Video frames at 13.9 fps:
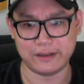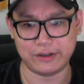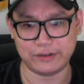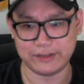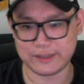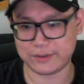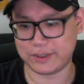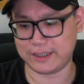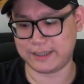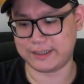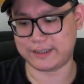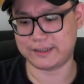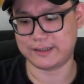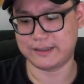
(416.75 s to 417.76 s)
You know, this one
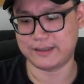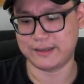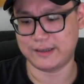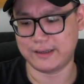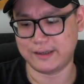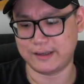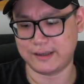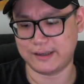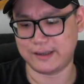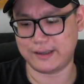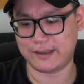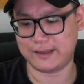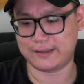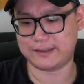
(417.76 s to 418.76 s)
it's
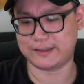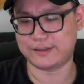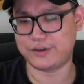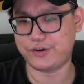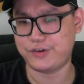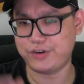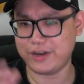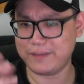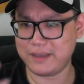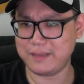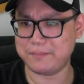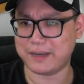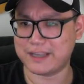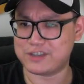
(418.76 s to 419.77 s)

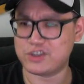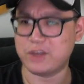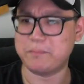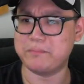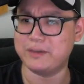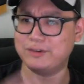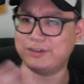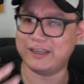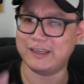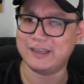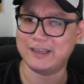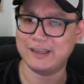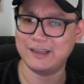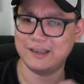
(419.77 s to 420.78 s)
creamy, but it's not milky,